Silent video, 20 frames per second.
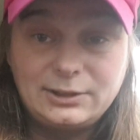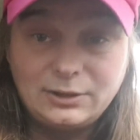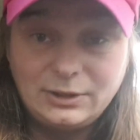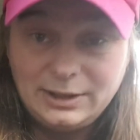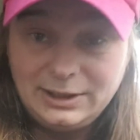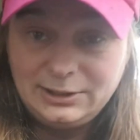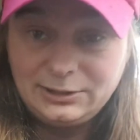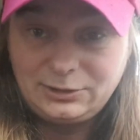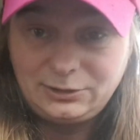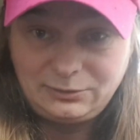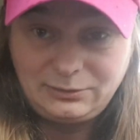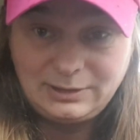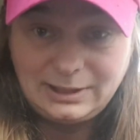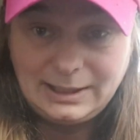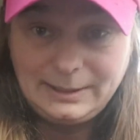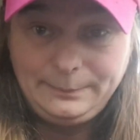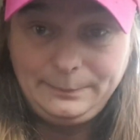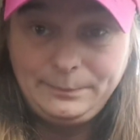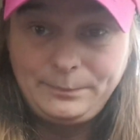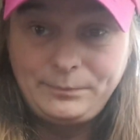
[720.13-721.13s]
on
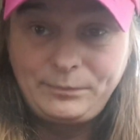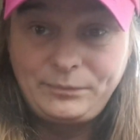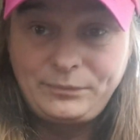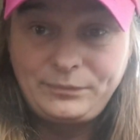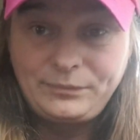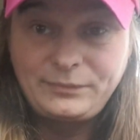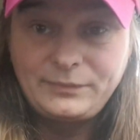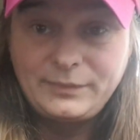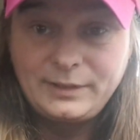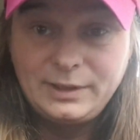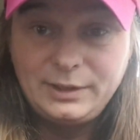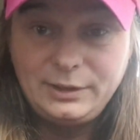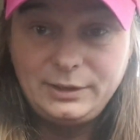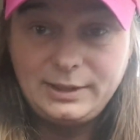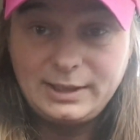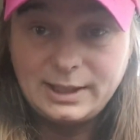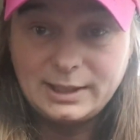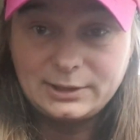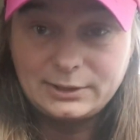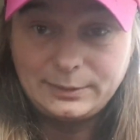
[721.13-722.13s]
Instagram, you
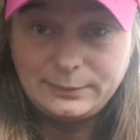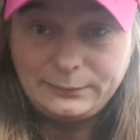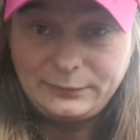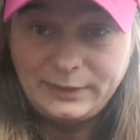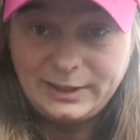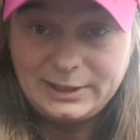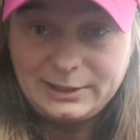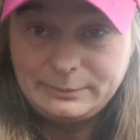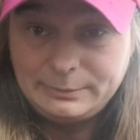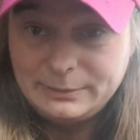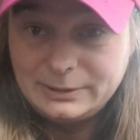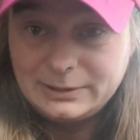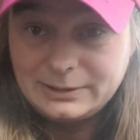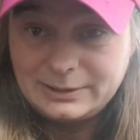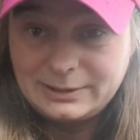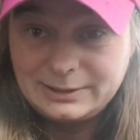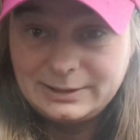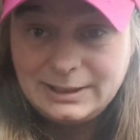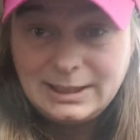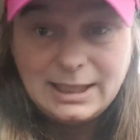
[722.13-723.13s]
can get us on Facebook,
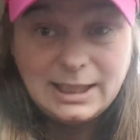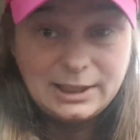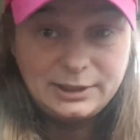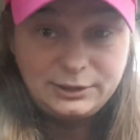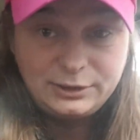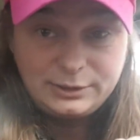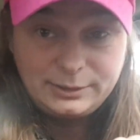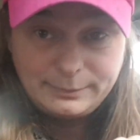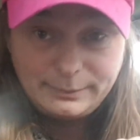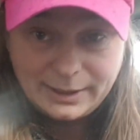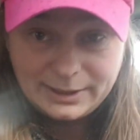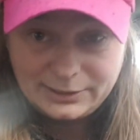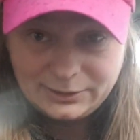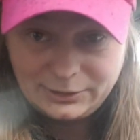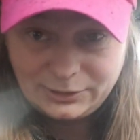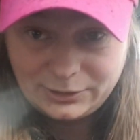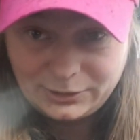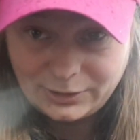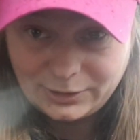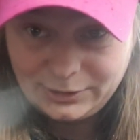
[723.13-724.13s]
and you can
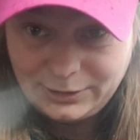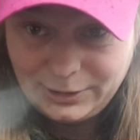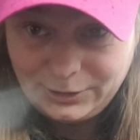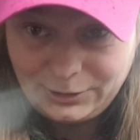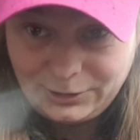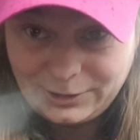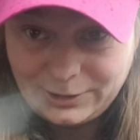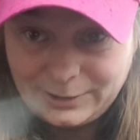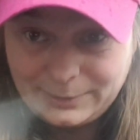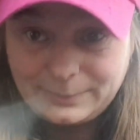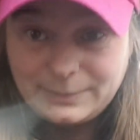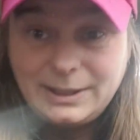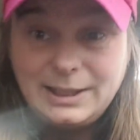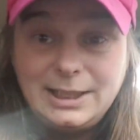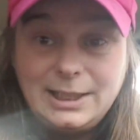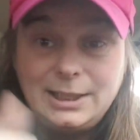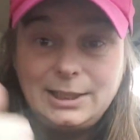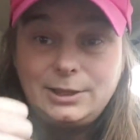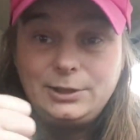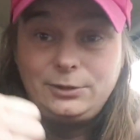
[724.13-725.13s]
message us on YouTube.
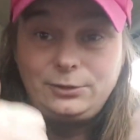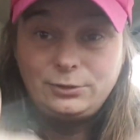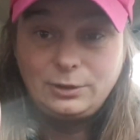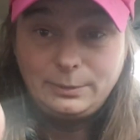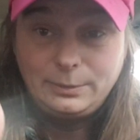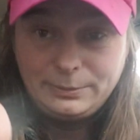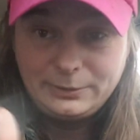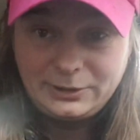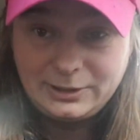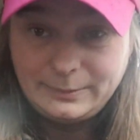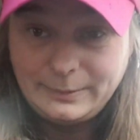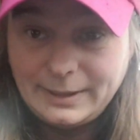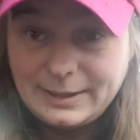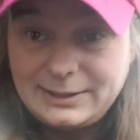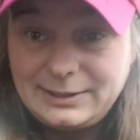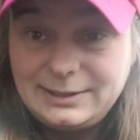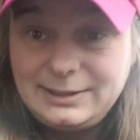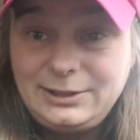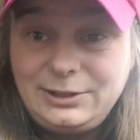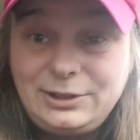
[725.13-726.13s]
Drop us a
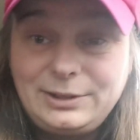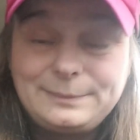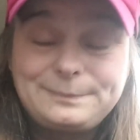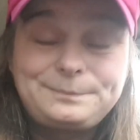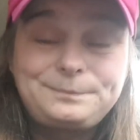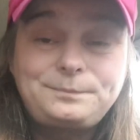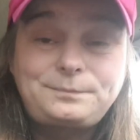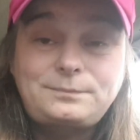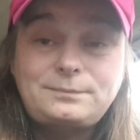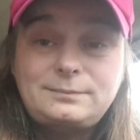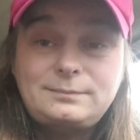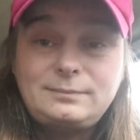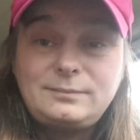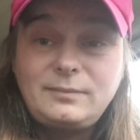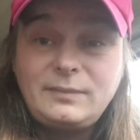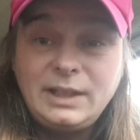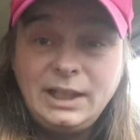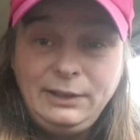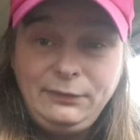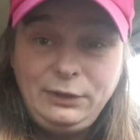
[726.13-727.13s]
message.
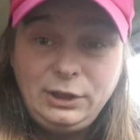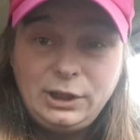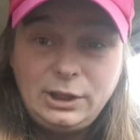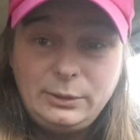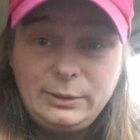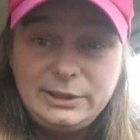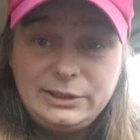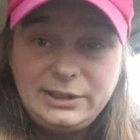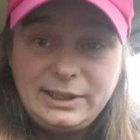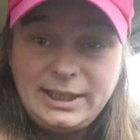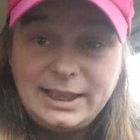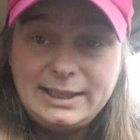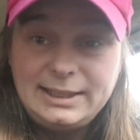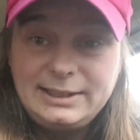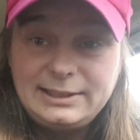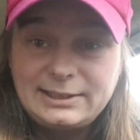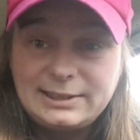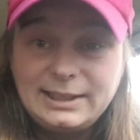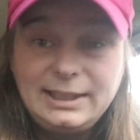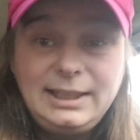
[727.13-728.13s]
If you're going to the
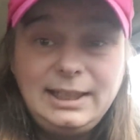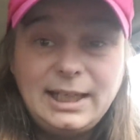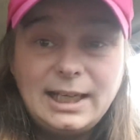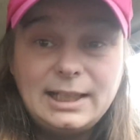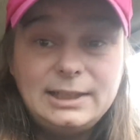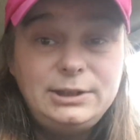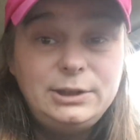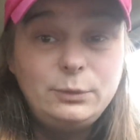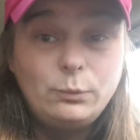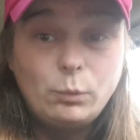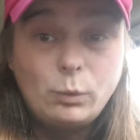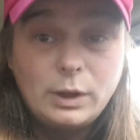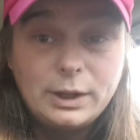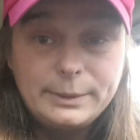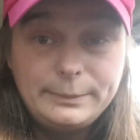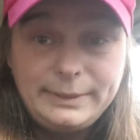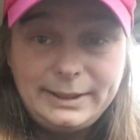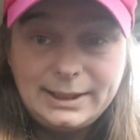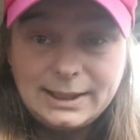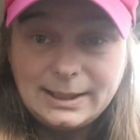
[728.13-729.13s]
NEC and you want
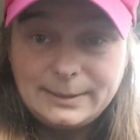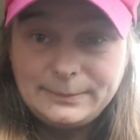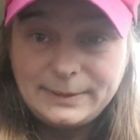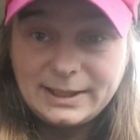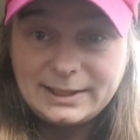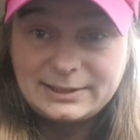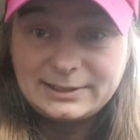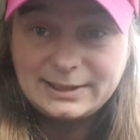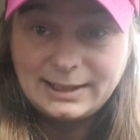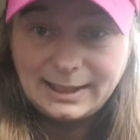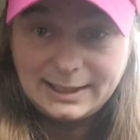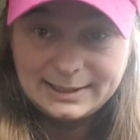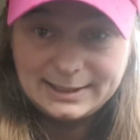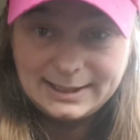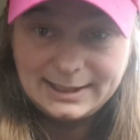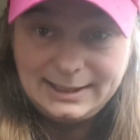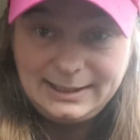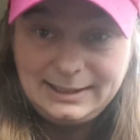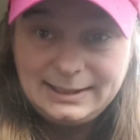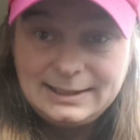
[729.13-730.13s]
to meet up next
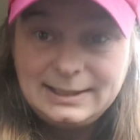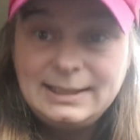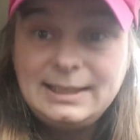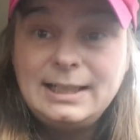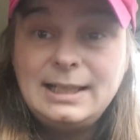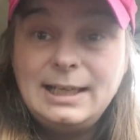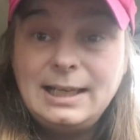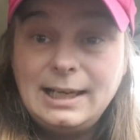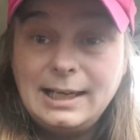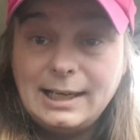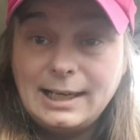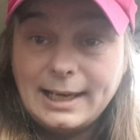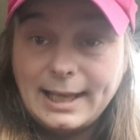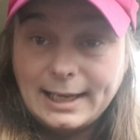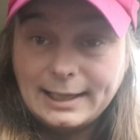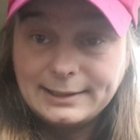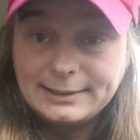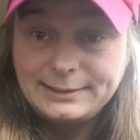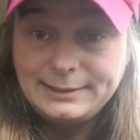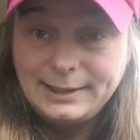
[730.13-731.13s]
Saturday,
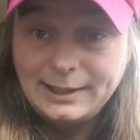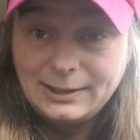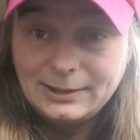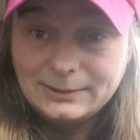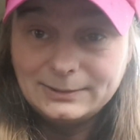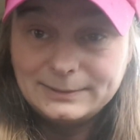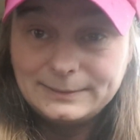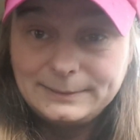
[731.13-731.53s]
let us know.